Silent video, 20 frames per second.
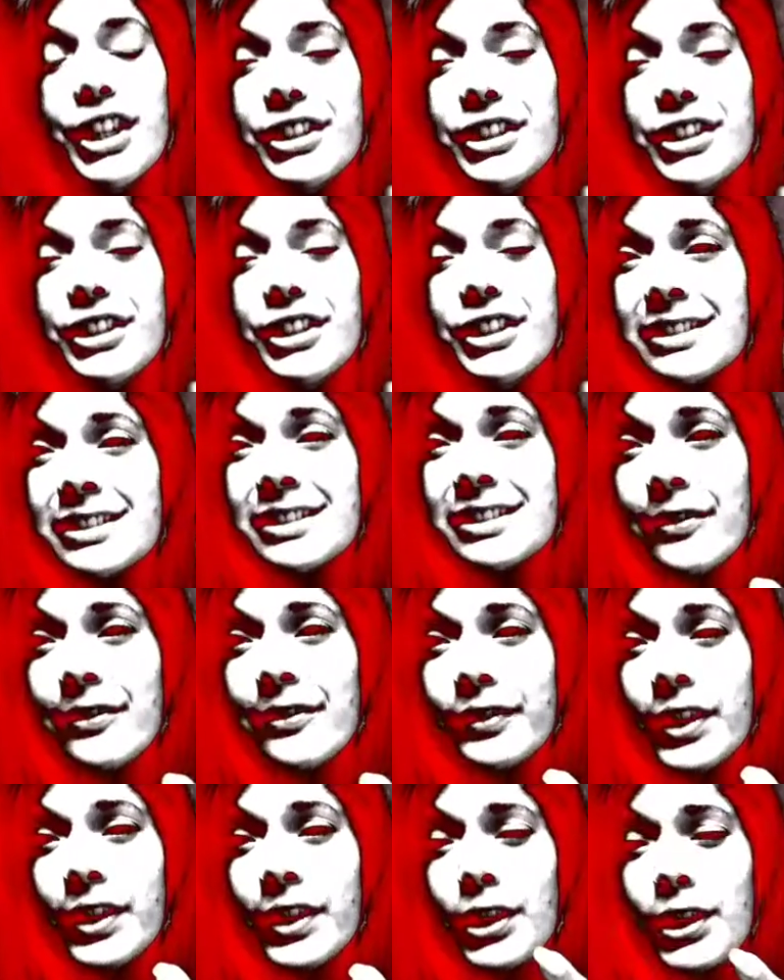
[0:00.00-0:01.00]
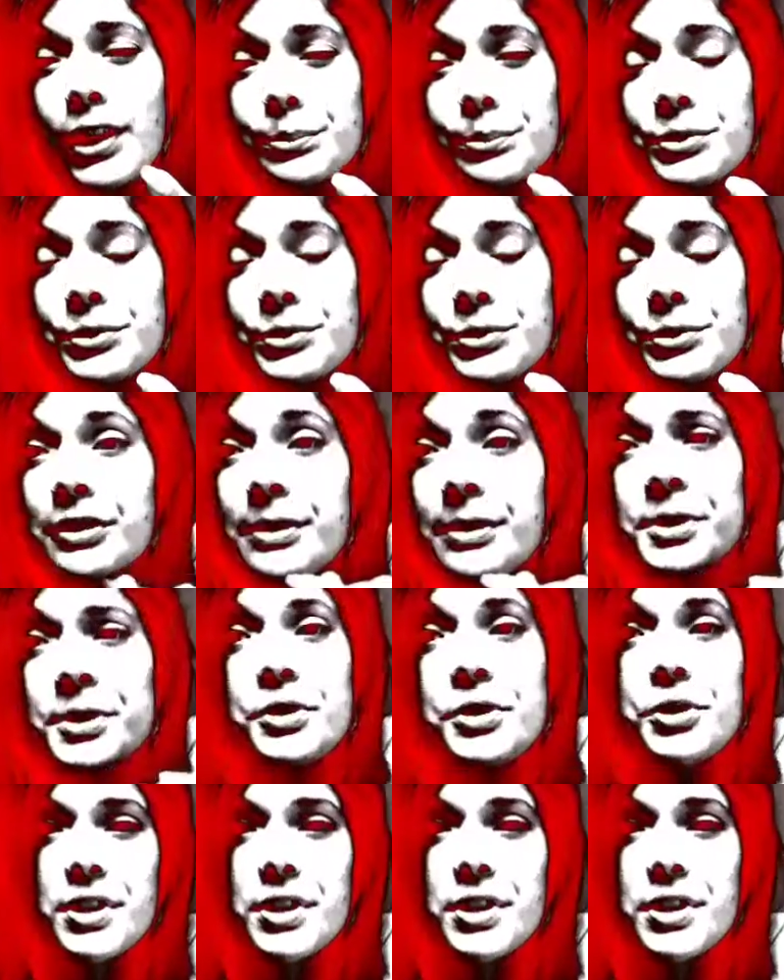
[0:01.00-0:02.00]
You also have
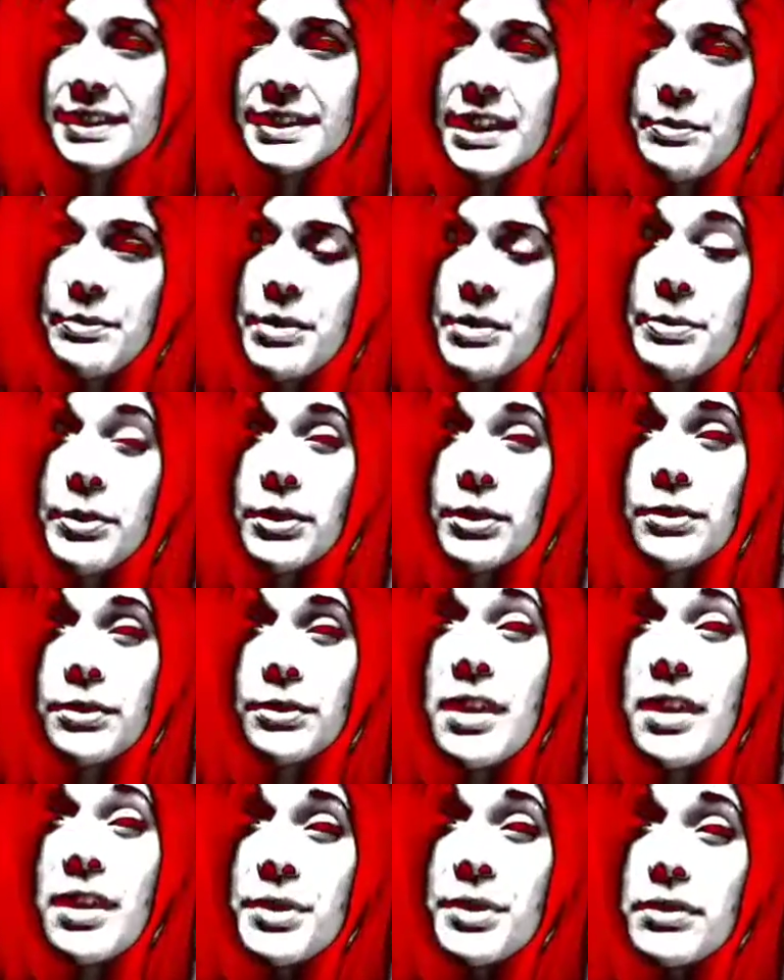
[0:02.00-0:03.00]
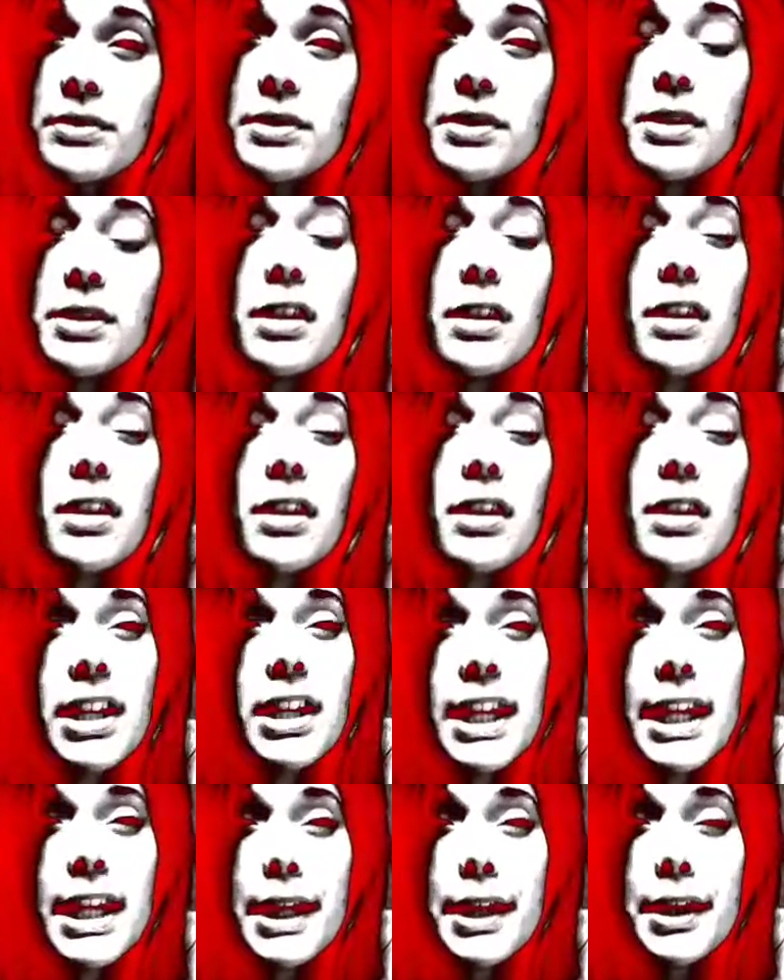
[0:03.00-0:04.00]
prescription drugs that people abuse,
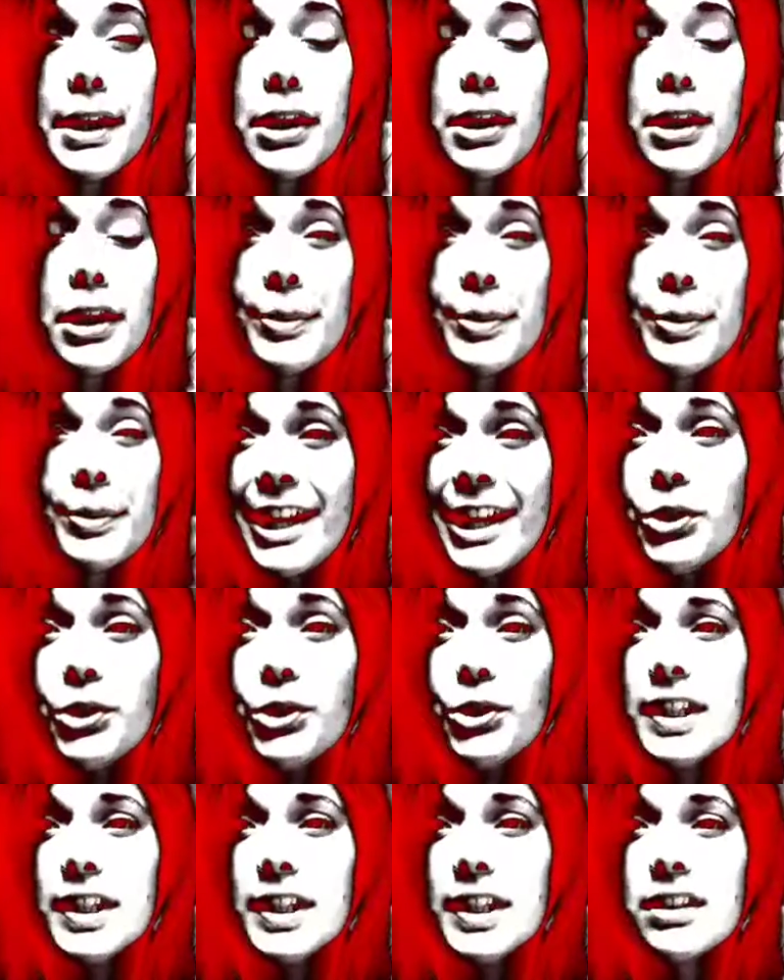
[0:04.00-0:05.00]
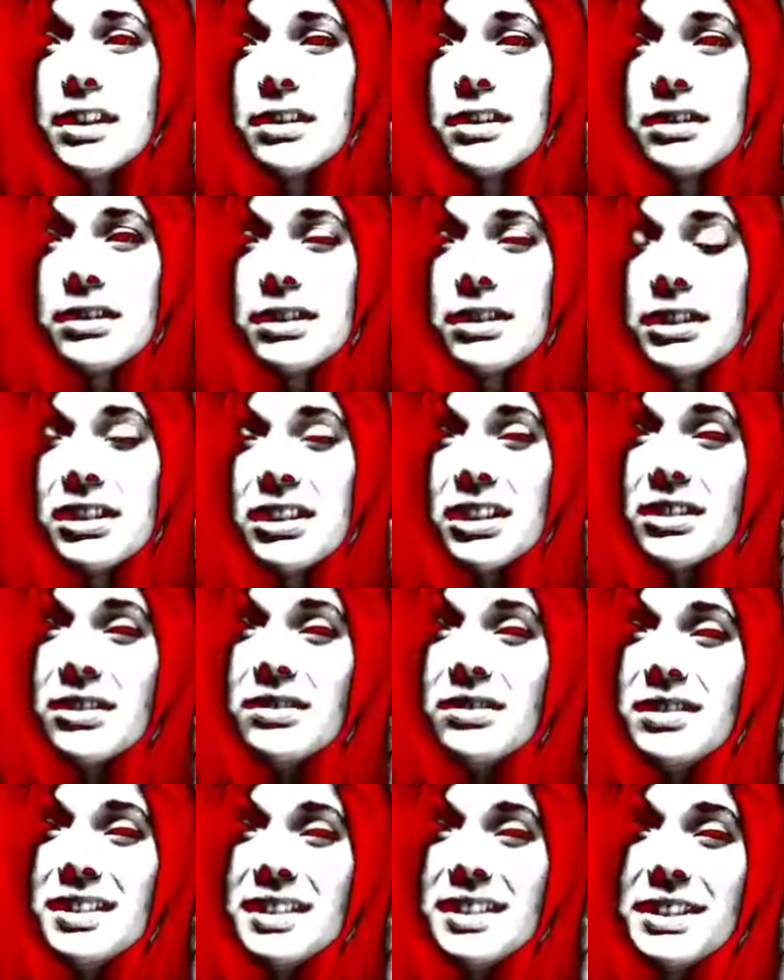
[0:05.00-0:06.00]
and heroin, you
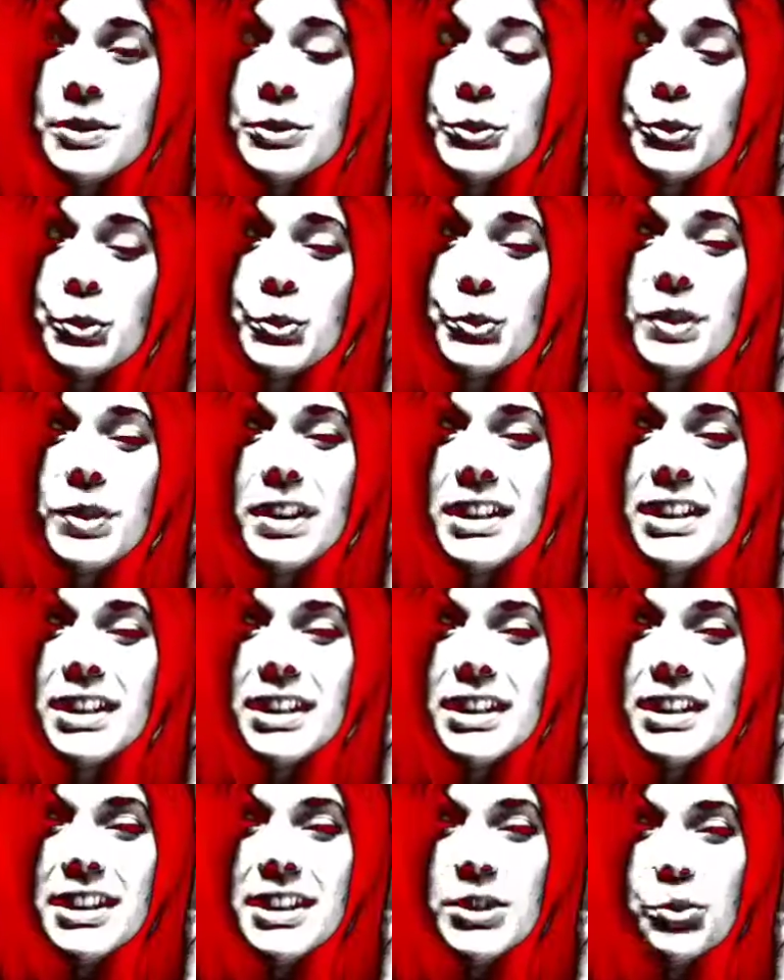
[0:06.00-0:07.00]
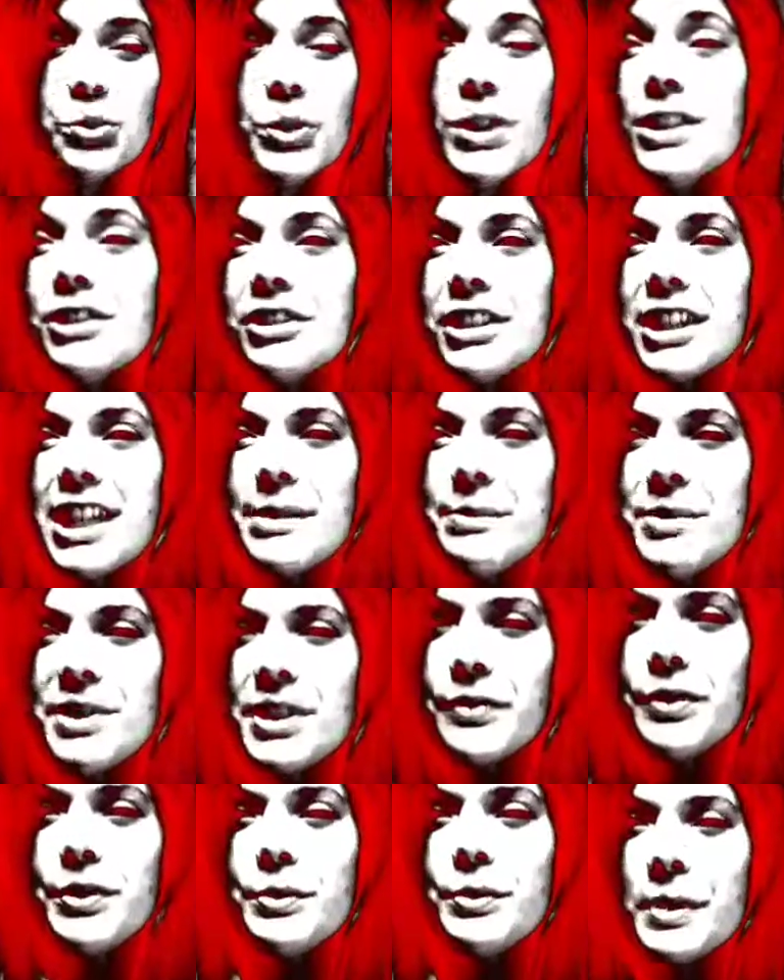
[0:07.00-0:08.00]
know? So what crimes
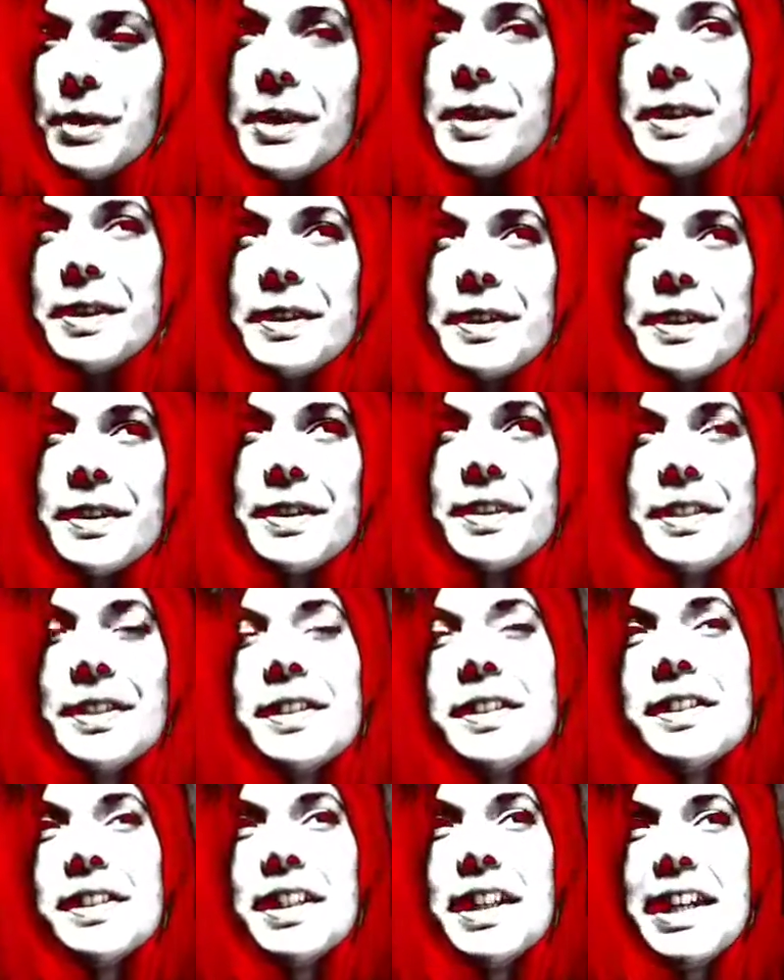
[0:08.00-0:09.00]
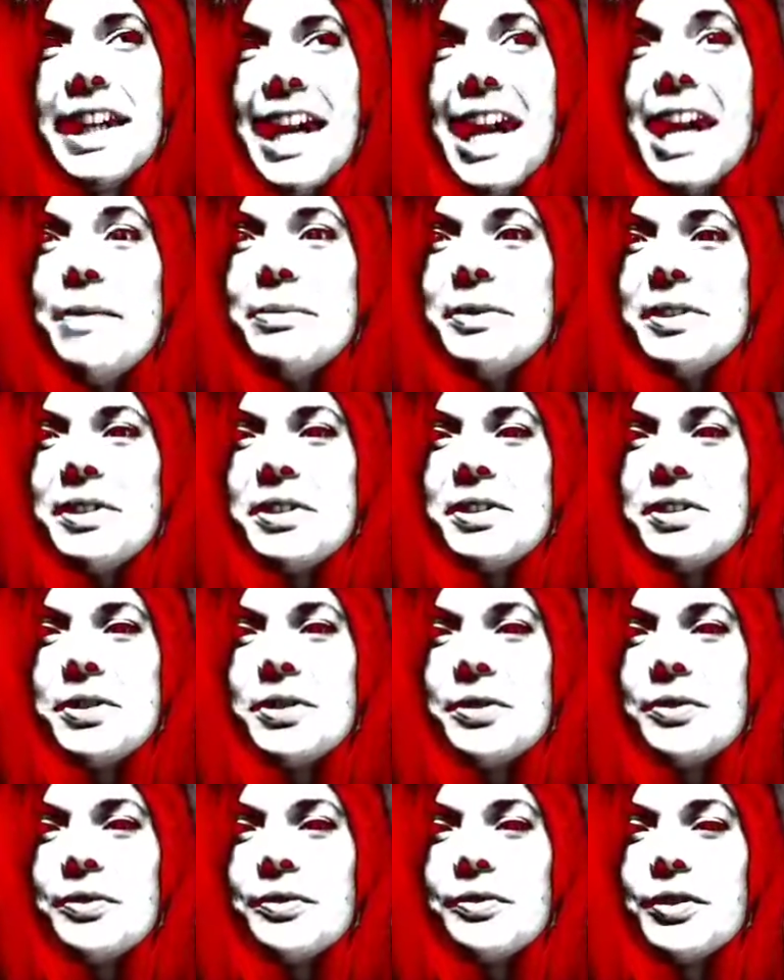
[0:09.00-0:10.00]
have you heard happened
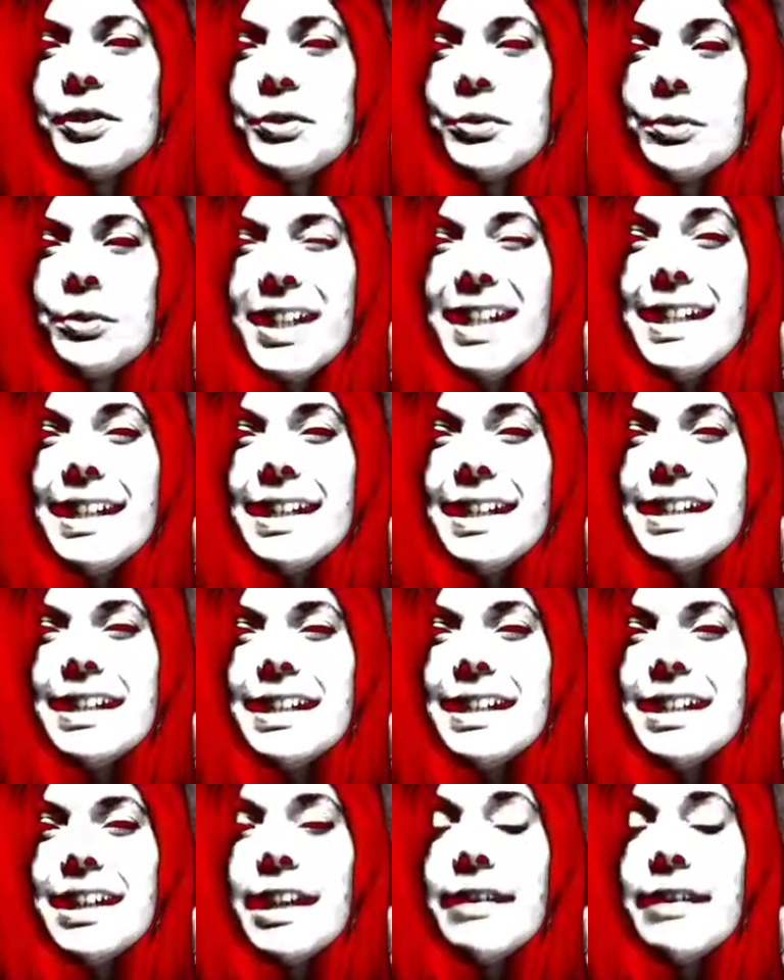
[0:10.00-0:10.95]
for weed?